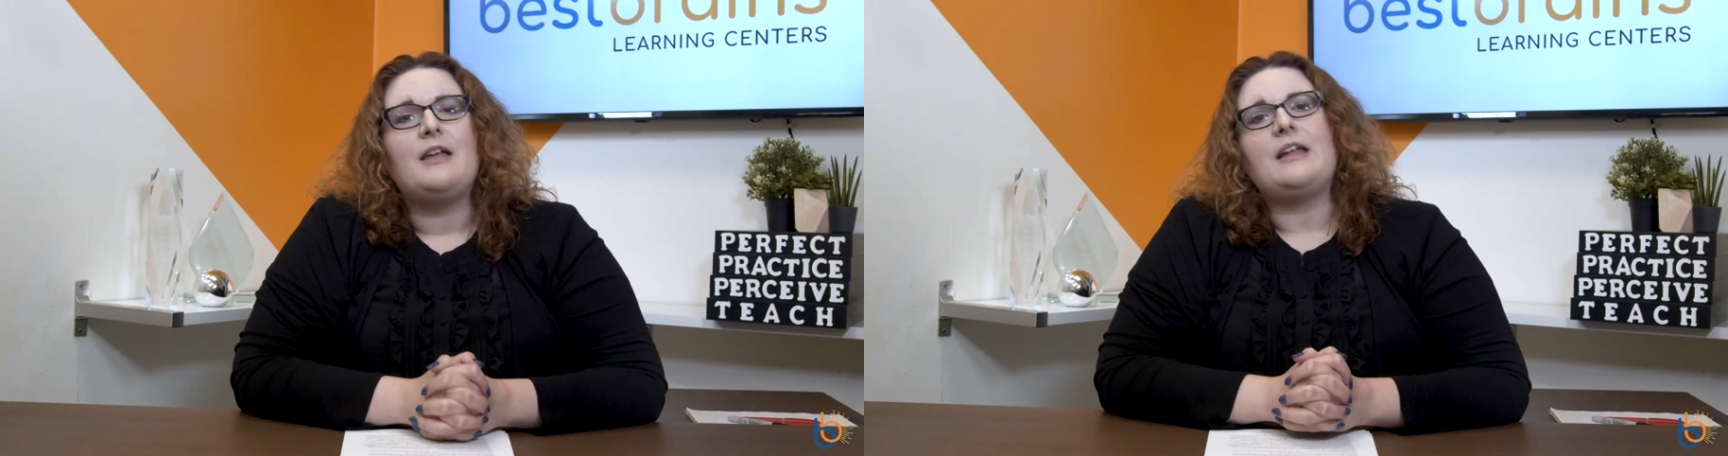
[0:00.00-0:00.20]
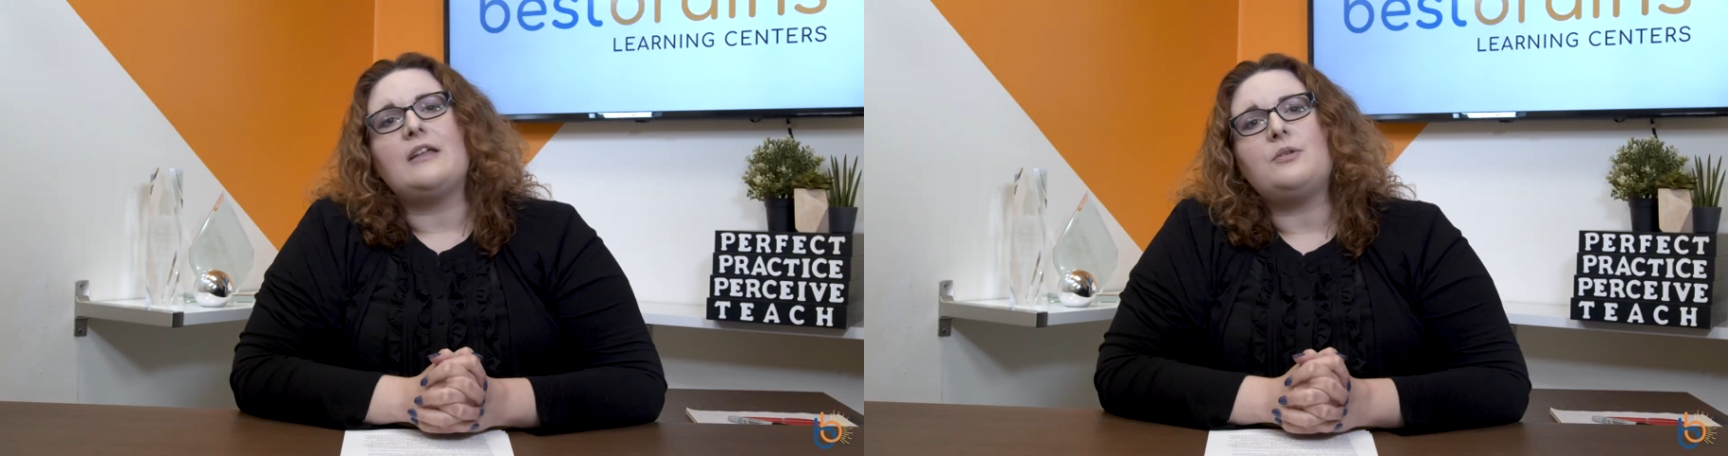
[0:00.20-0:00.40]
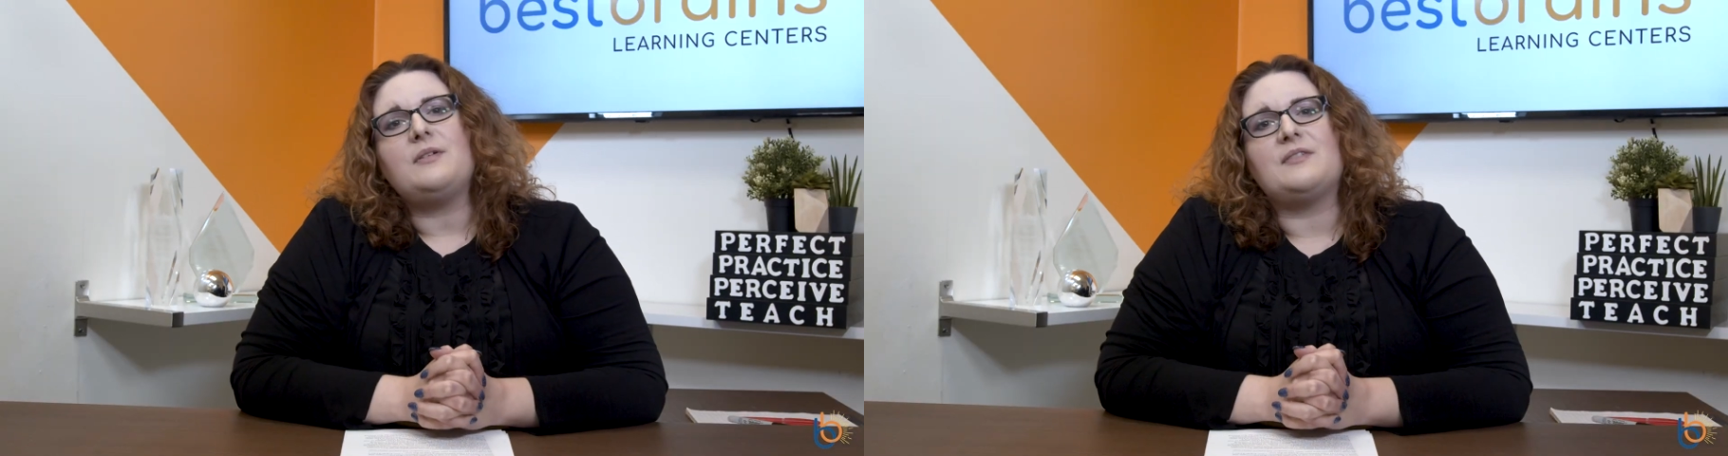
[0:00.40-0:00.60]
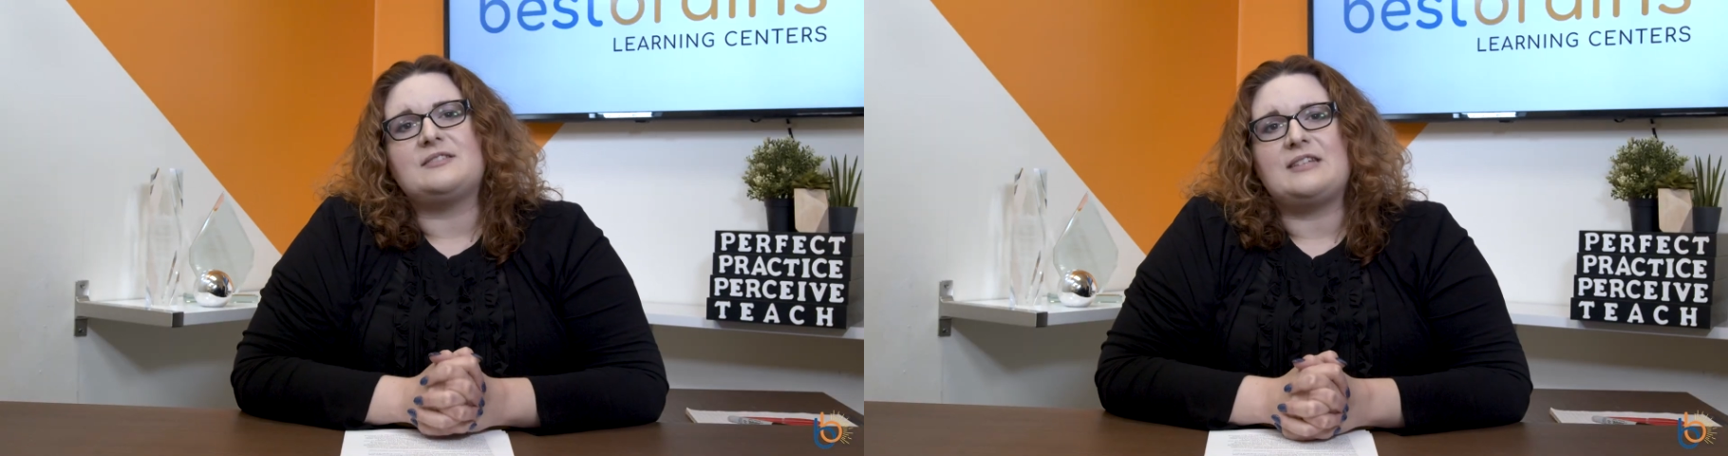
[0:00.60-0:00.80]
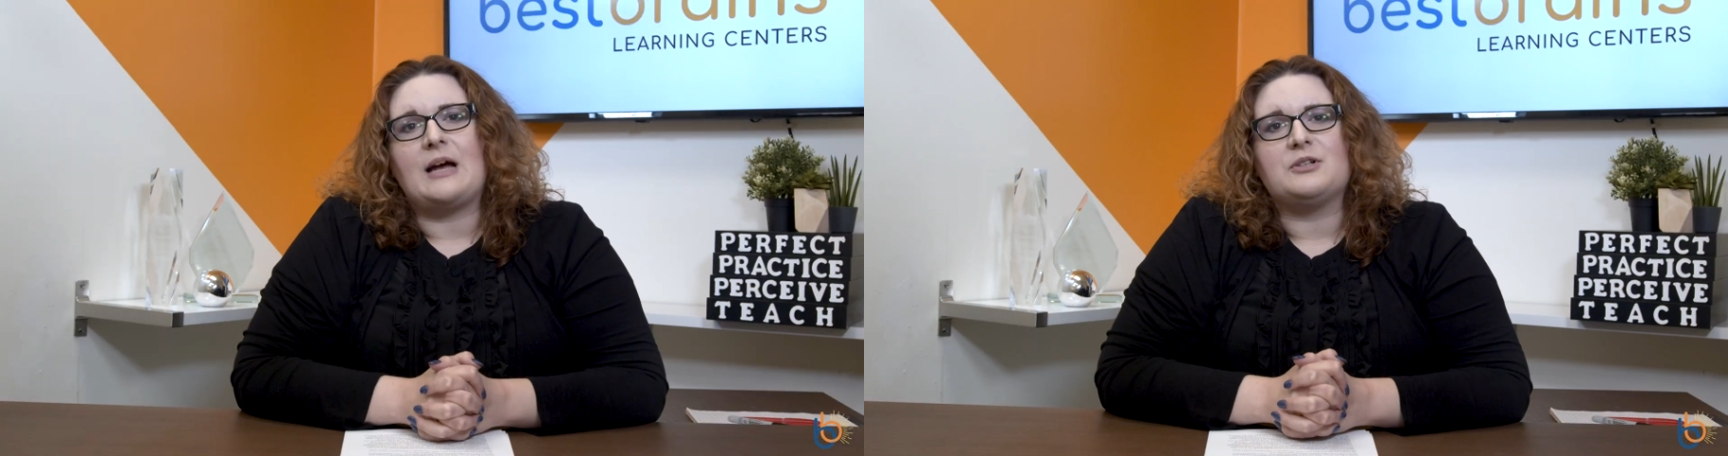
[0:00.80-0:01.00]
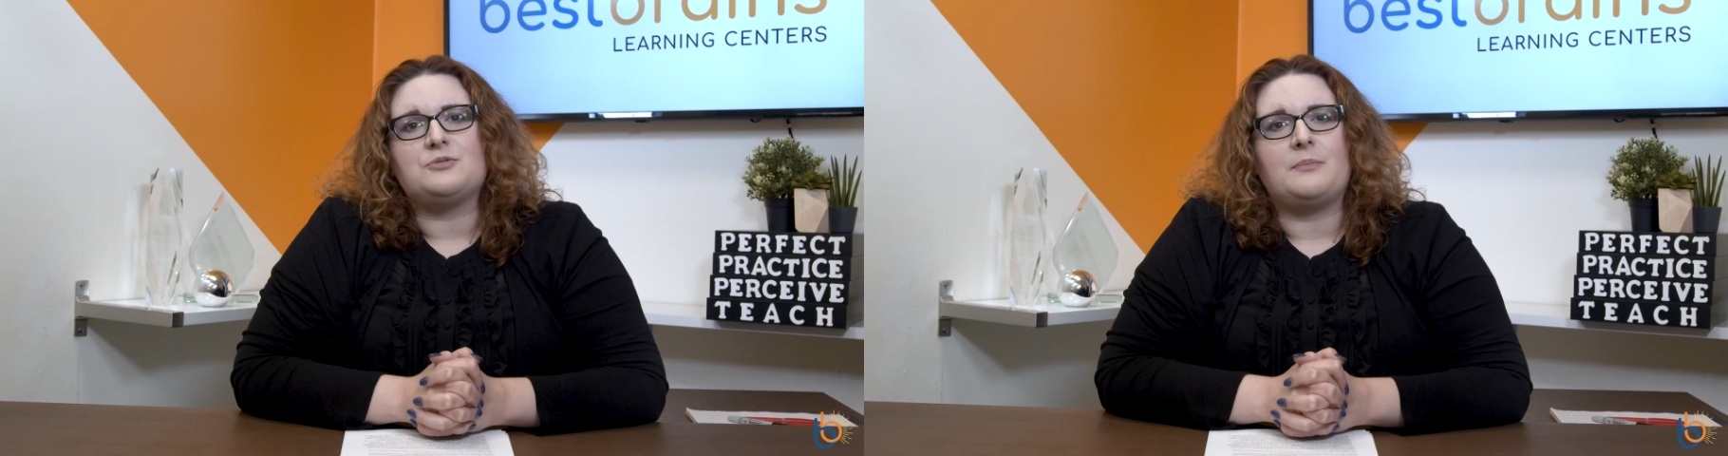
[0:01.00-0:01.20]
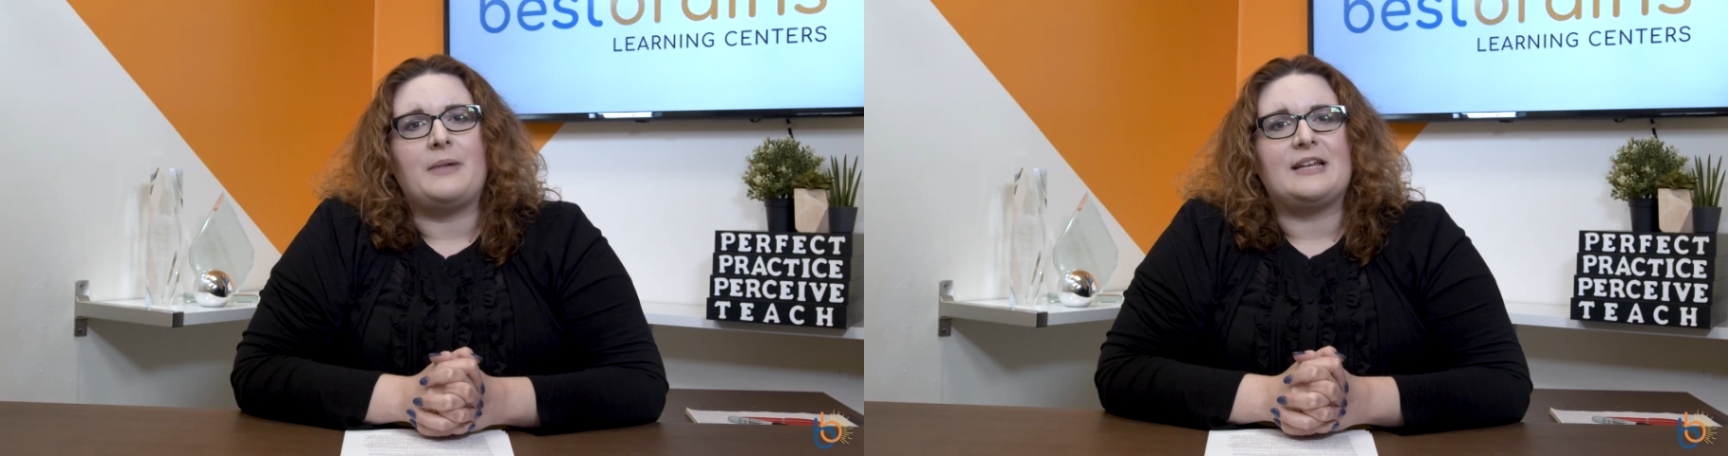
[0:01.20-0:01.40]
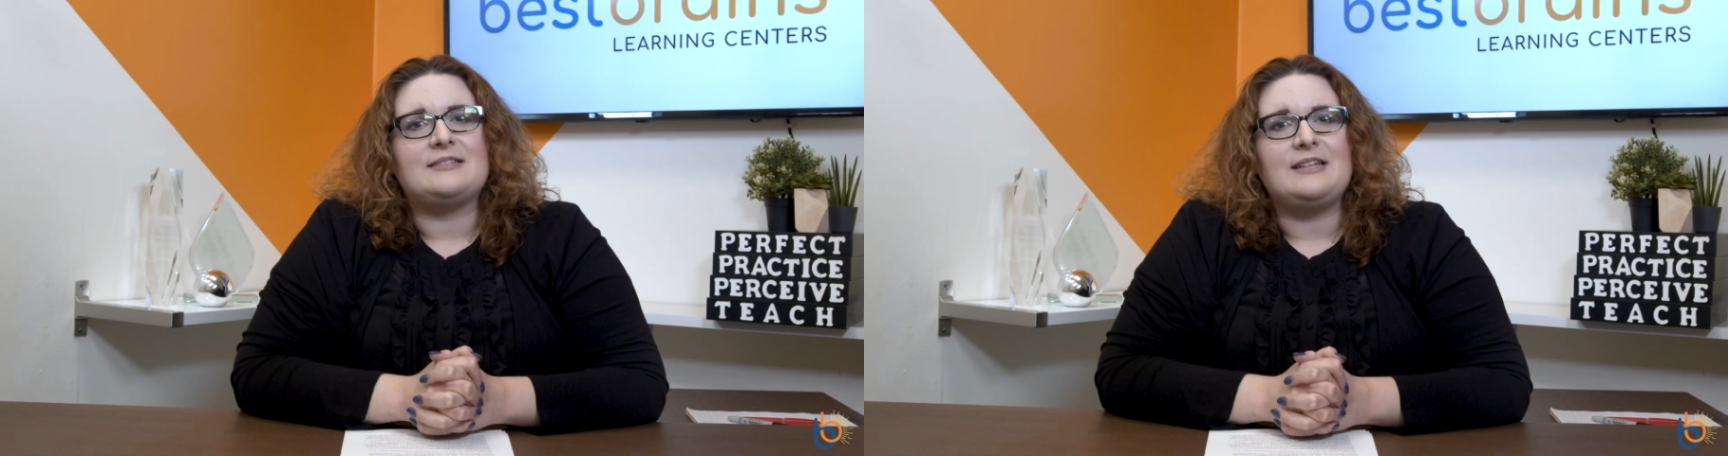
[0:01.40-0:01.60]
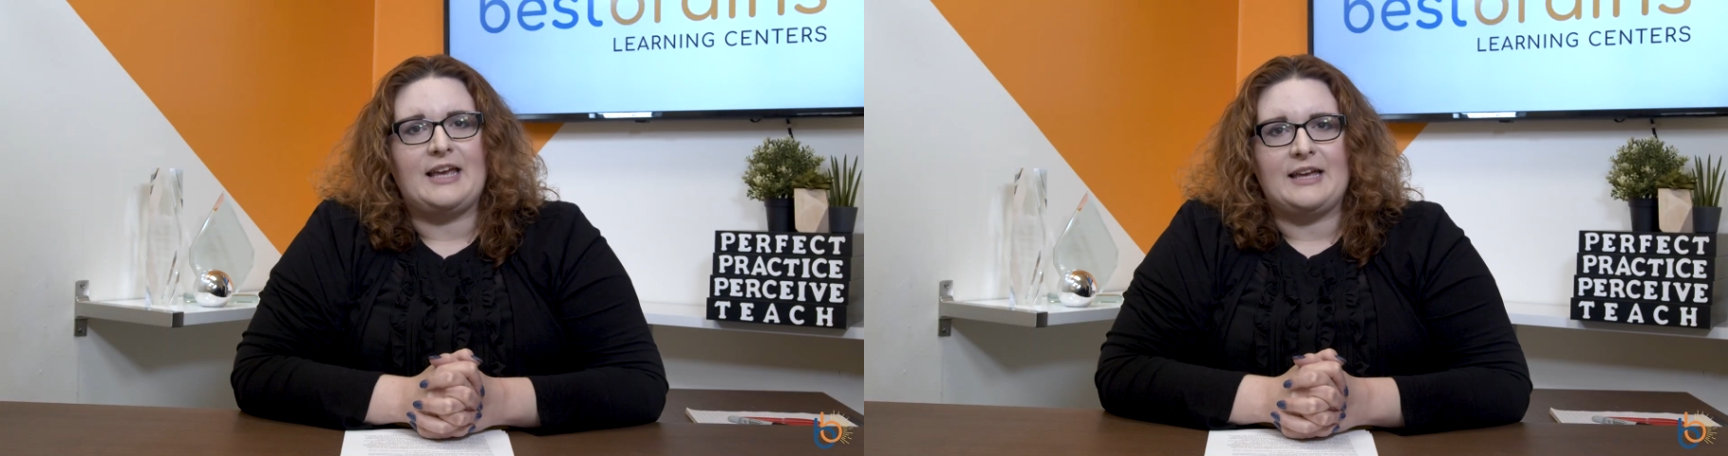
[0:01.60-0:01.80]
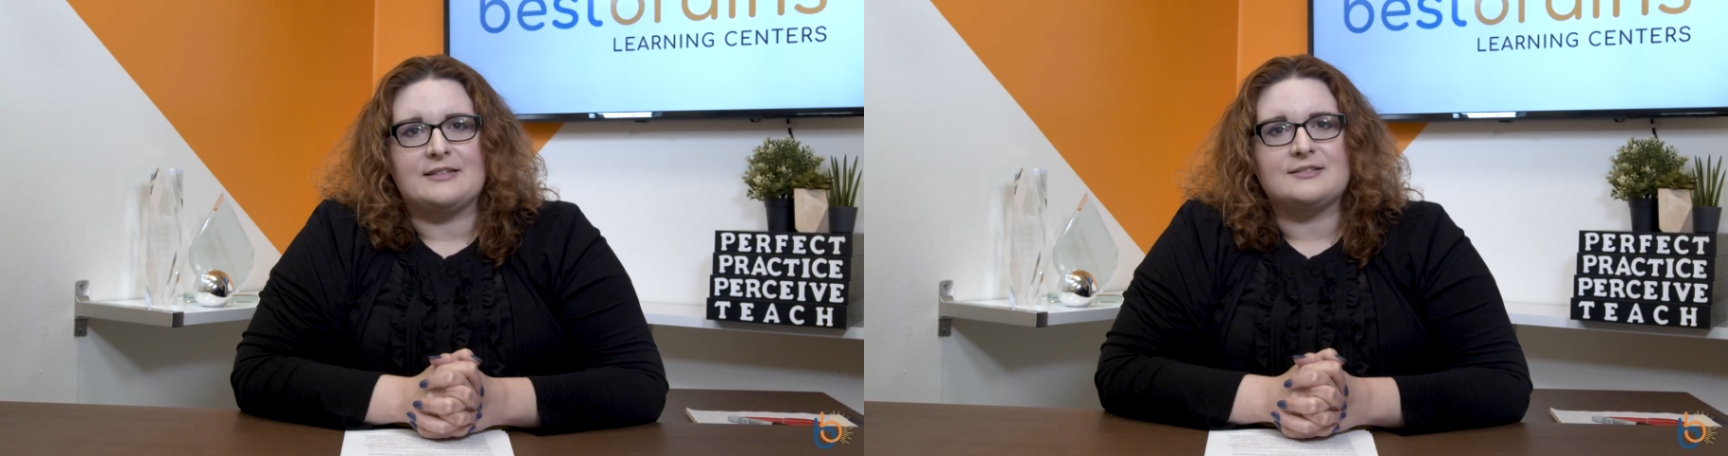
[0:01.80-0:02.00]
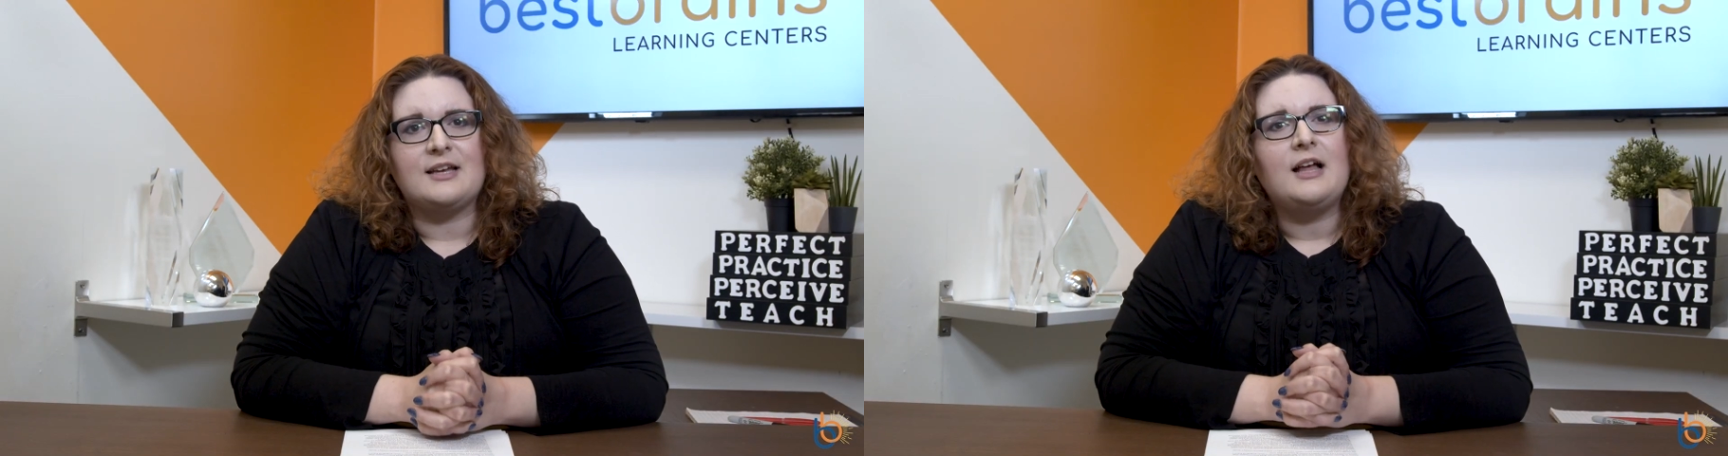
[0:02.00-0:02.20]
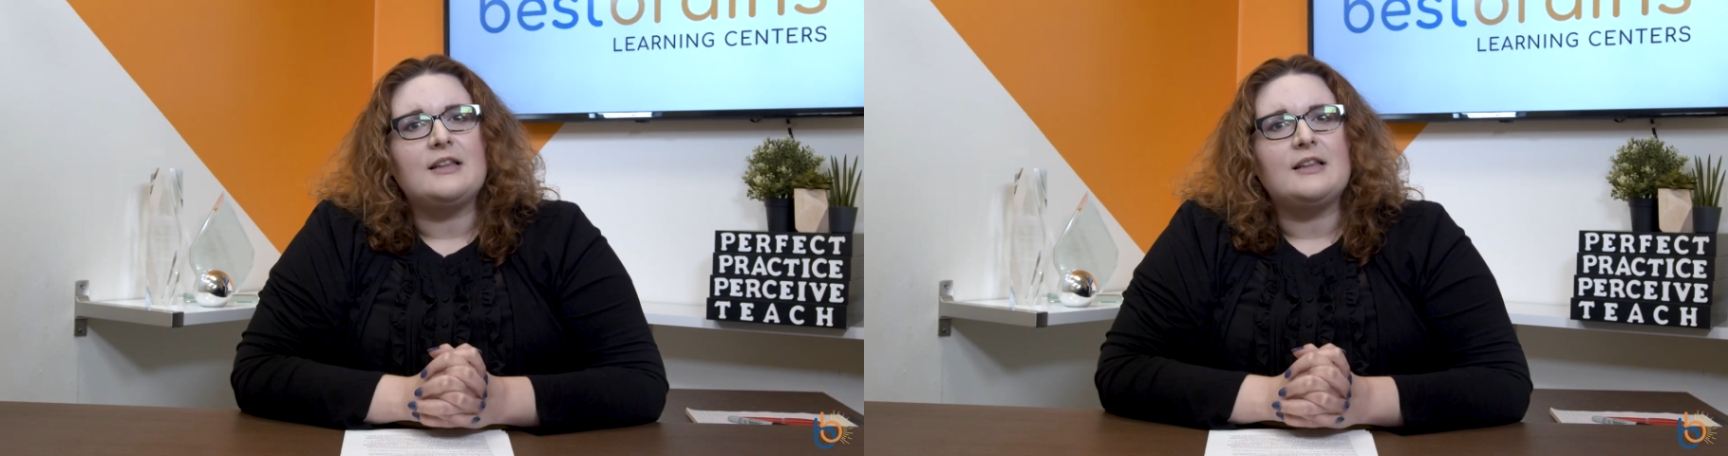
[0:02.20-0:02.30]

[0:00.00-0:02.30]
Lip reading: Now that we've established what medicine is,